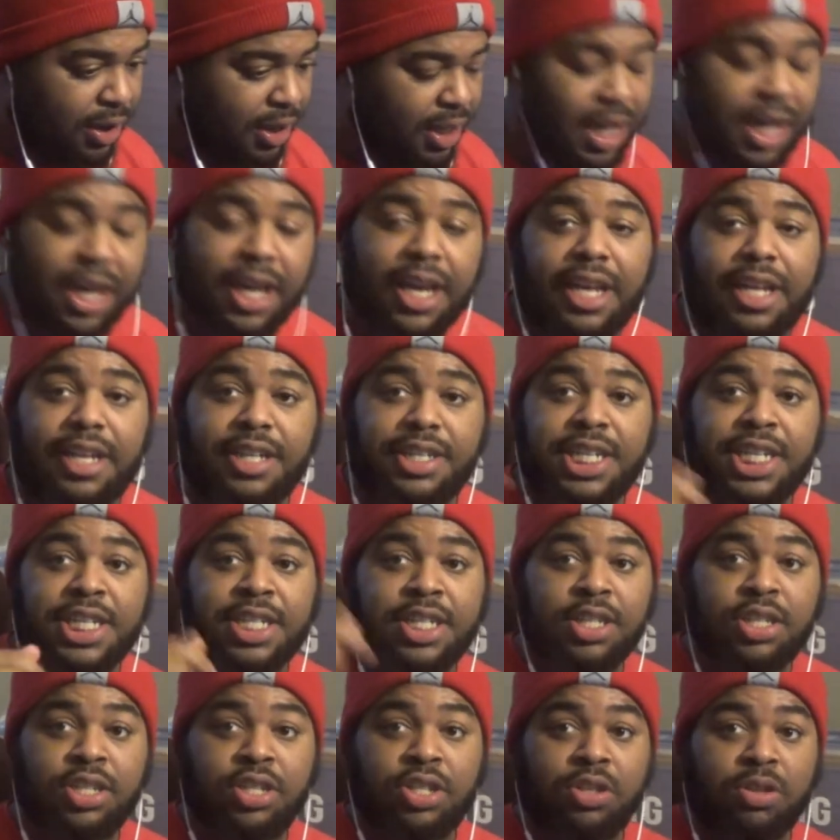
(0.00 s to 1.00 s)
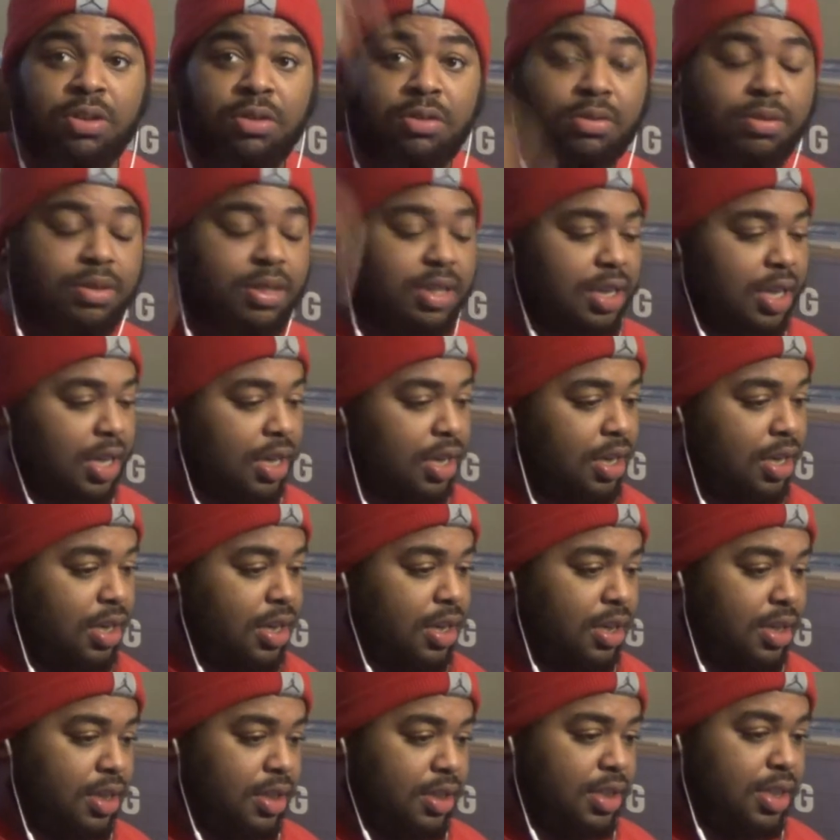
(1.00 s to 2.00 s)
Yeah, Jessica Jones
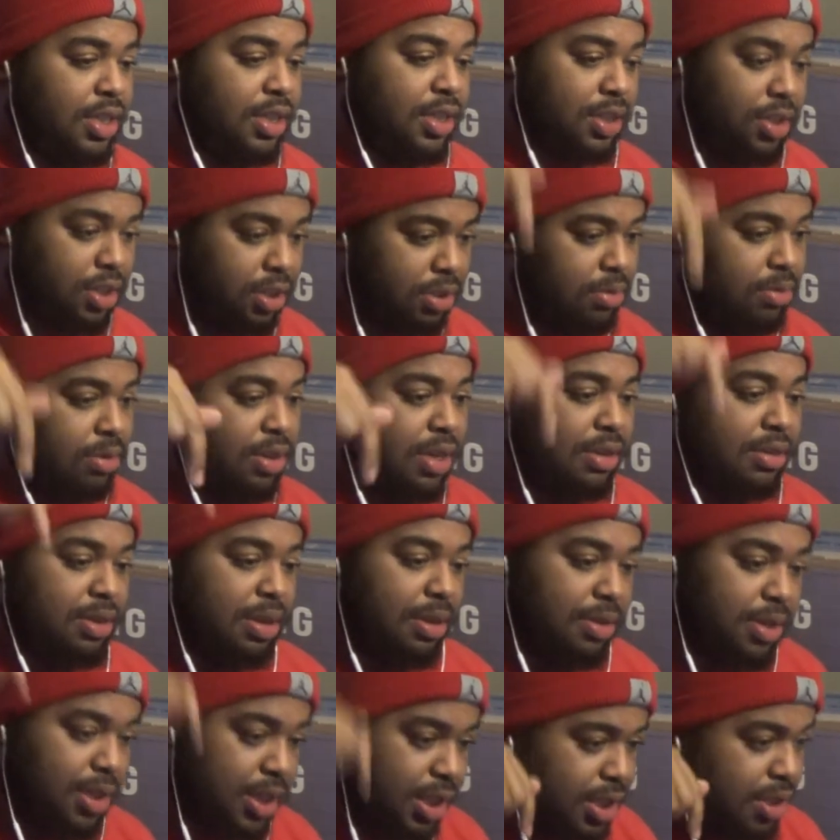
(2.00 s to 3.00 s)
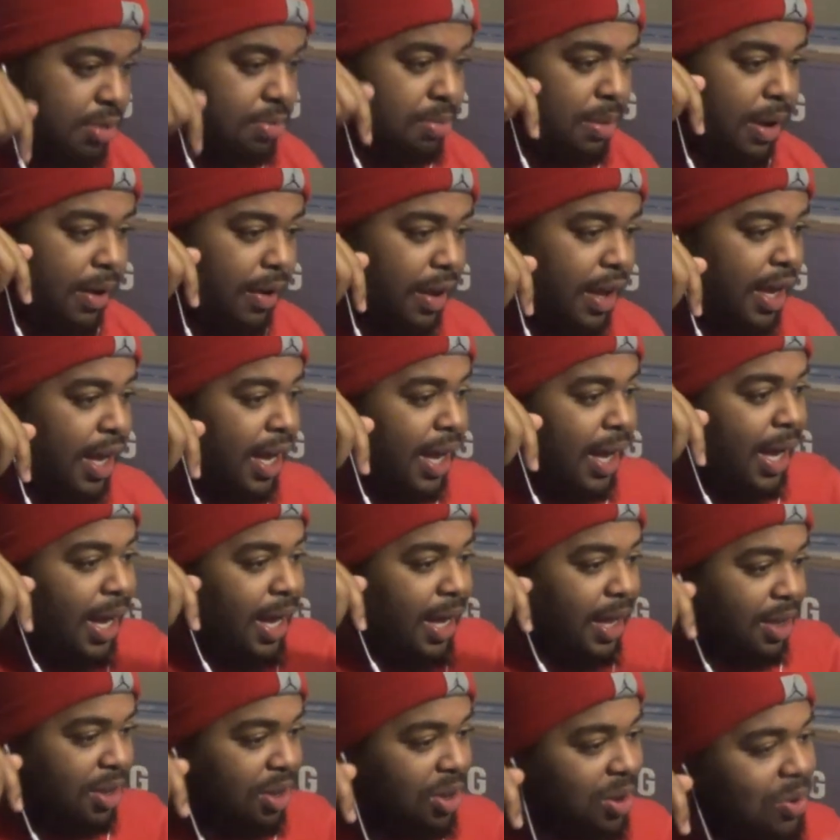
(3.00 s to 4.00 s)
Season 2 comes out this month.
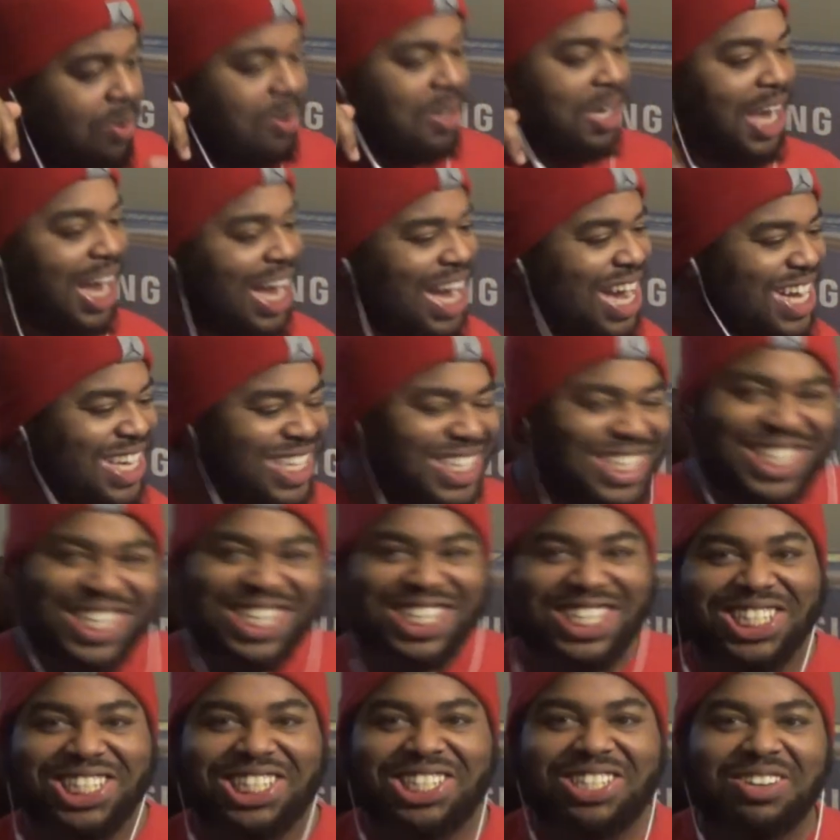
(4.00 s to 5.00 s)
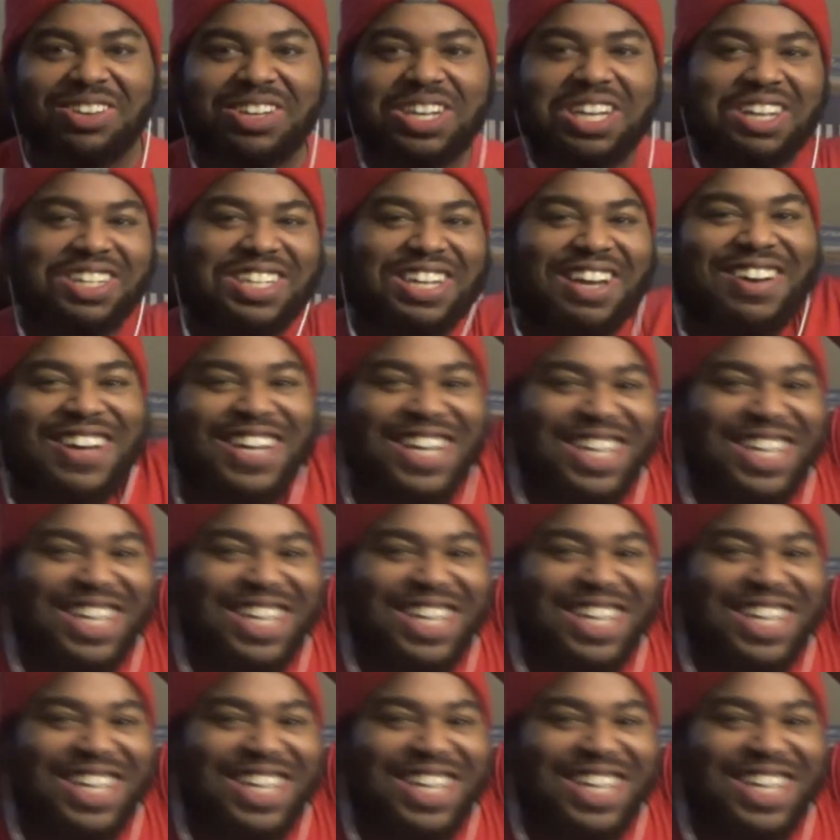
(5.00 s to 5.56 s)
And Luke Cage Season 2 comes out